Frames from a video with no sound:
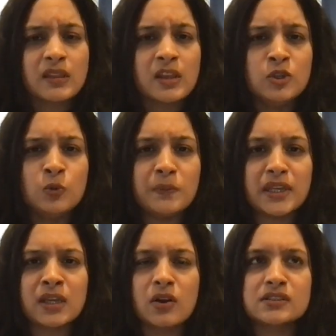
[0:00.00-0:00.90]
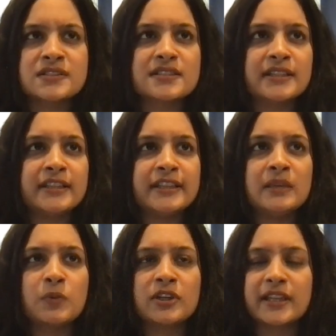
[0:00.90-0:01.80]
you may constantly
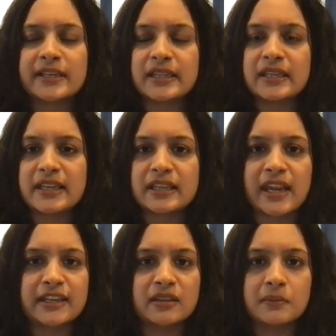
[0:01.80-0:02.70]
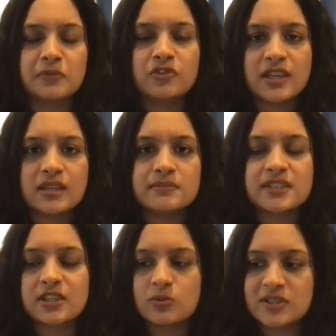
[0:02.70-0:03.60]
keep on getting like random dreams,
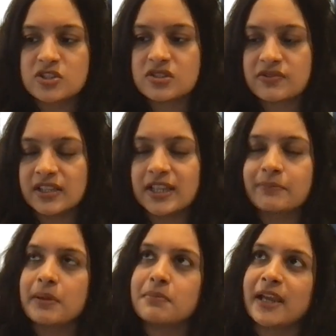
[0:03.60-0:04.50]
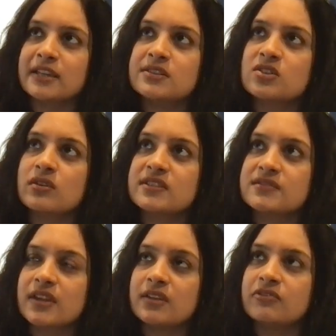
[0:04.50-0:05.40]
and you may just feel that my mind is always
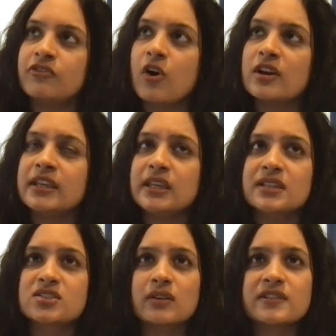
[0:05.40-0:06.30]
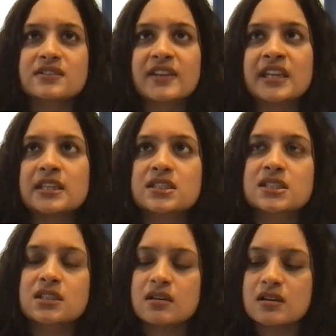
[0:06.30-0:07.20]
very foggy, it's always very
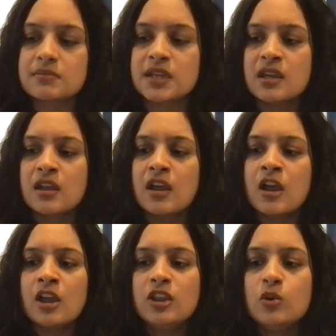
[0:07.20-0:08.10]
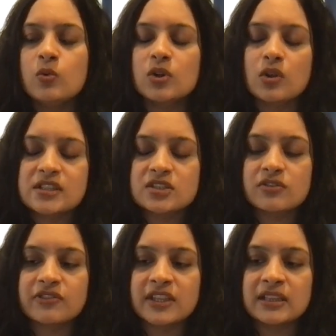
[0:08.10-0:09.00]
disturbed. You would
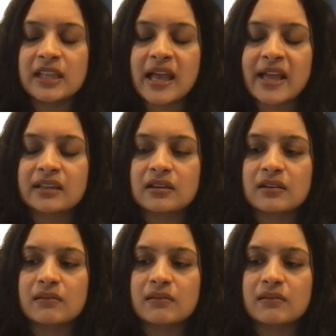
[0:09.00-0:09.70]
also feel that